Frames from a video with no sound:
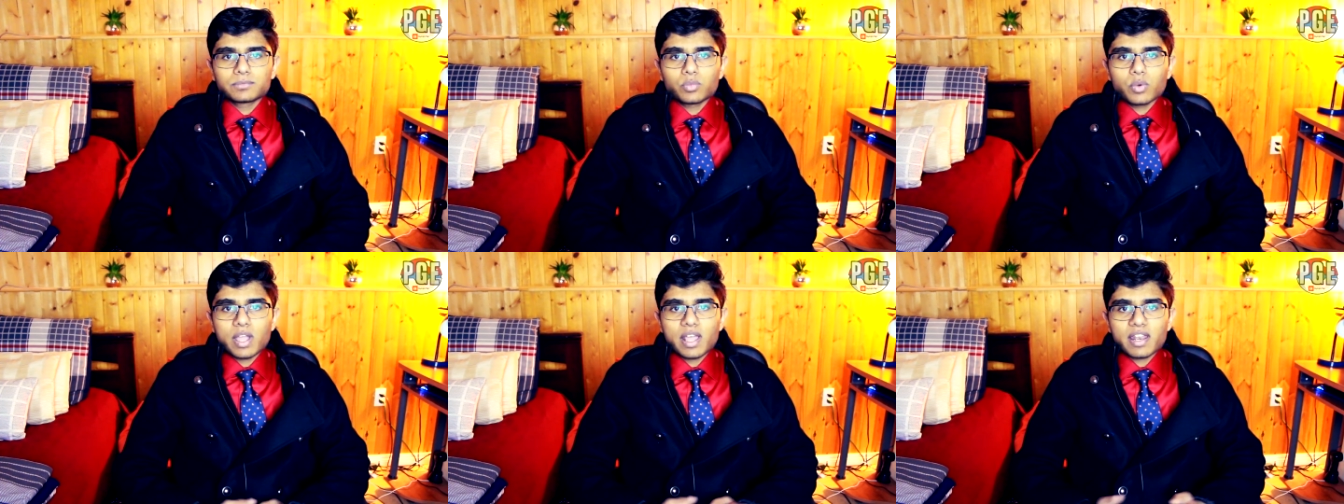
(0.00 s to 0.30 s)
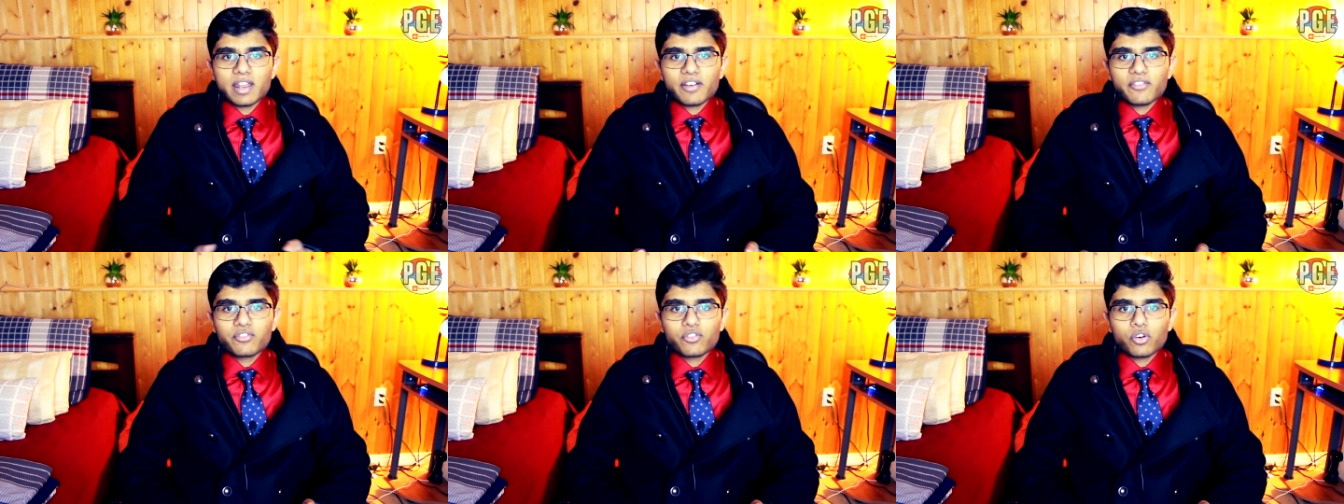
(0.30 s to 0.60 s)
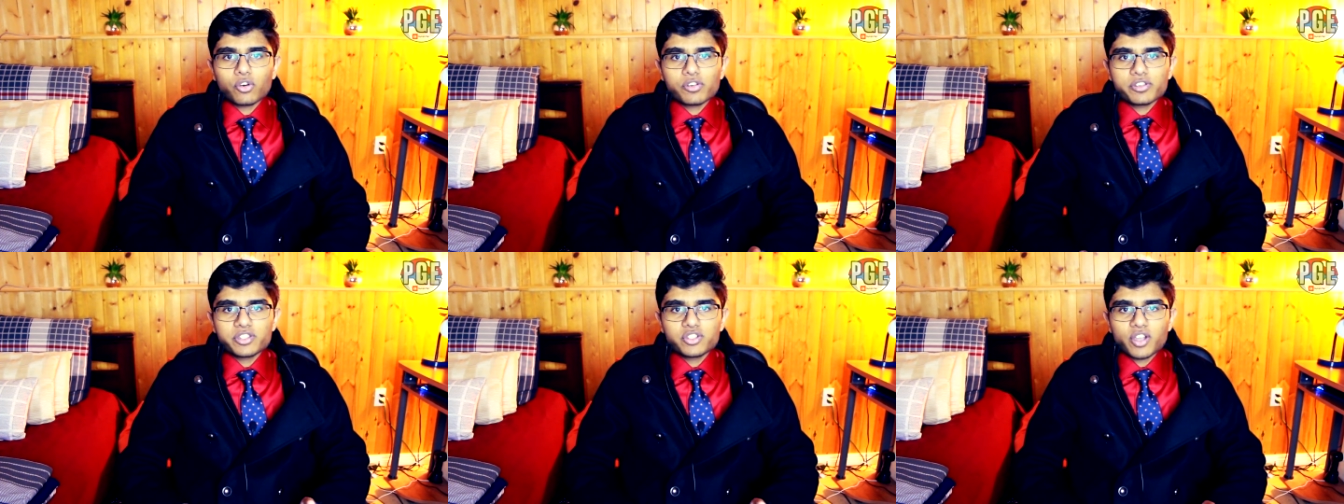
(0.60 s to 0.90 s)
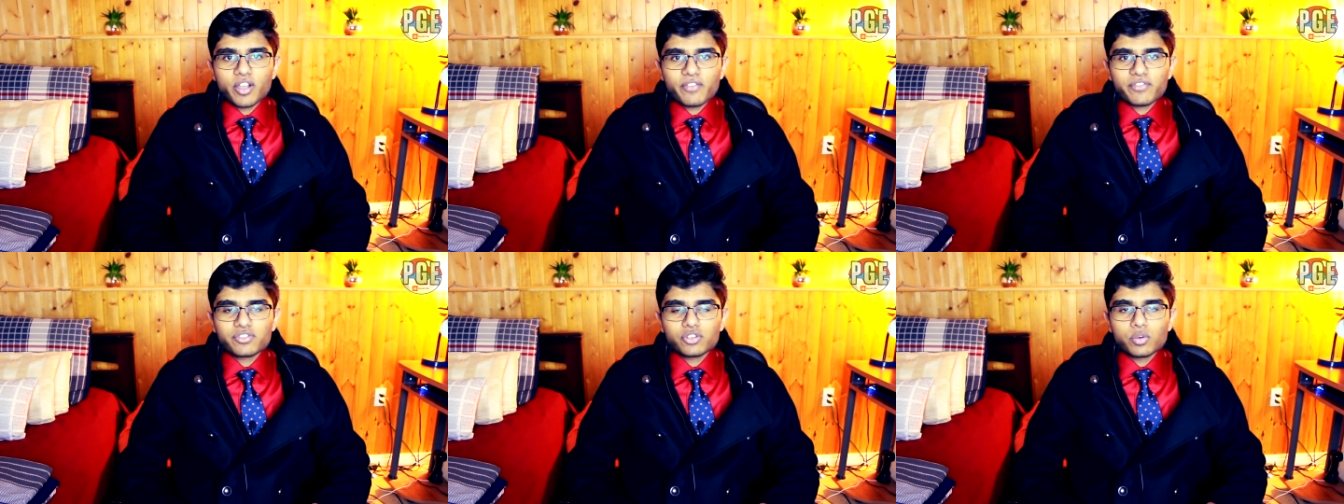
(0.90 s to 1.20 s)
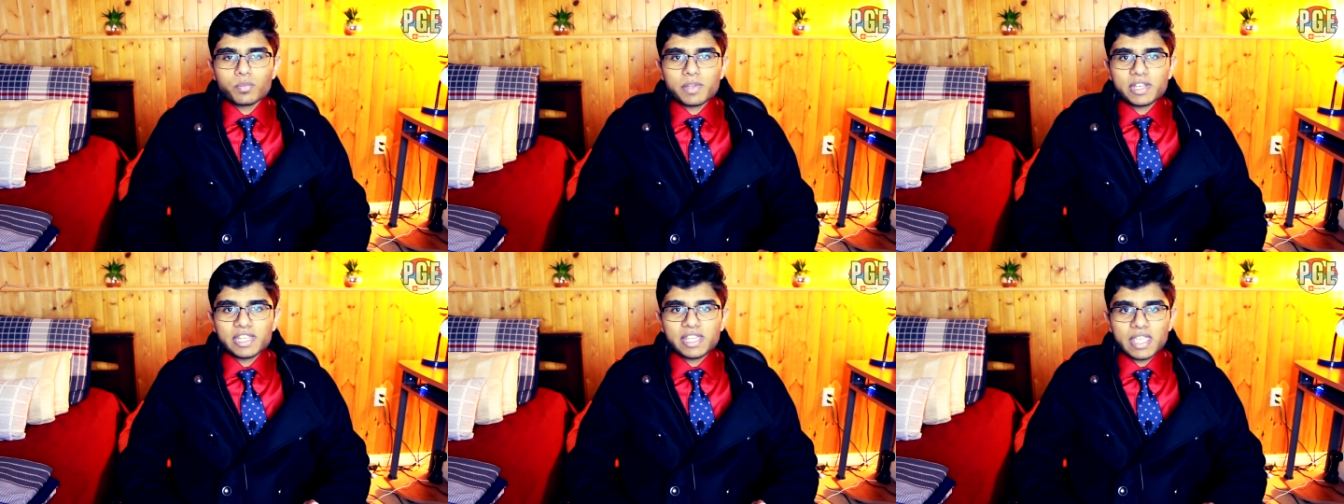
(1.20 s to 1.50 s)
Well, of course, you have
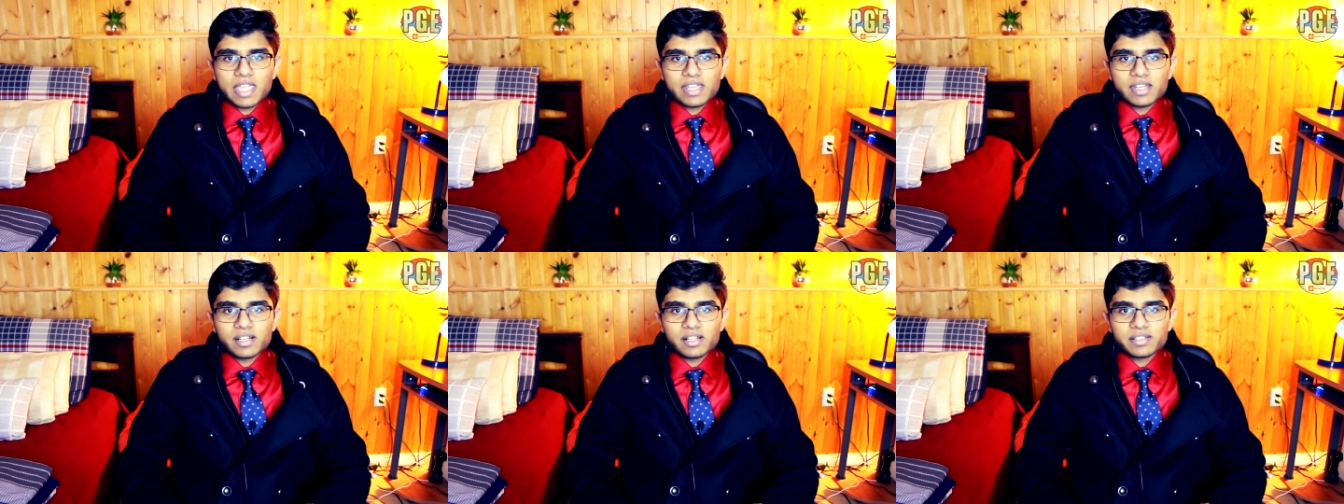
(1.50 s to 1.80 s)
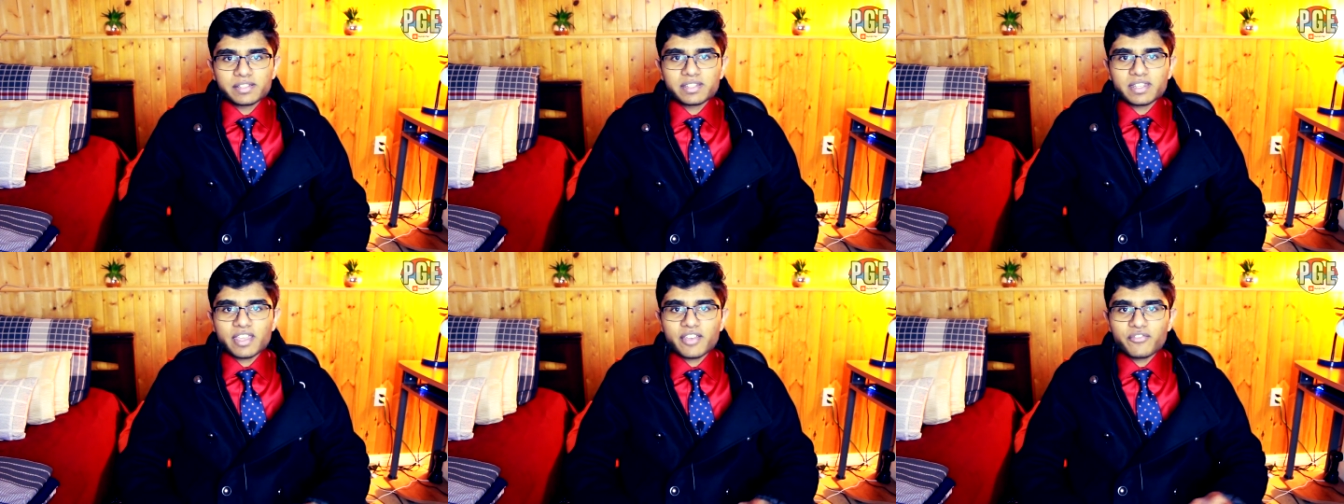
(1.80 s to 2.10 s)
so many haters.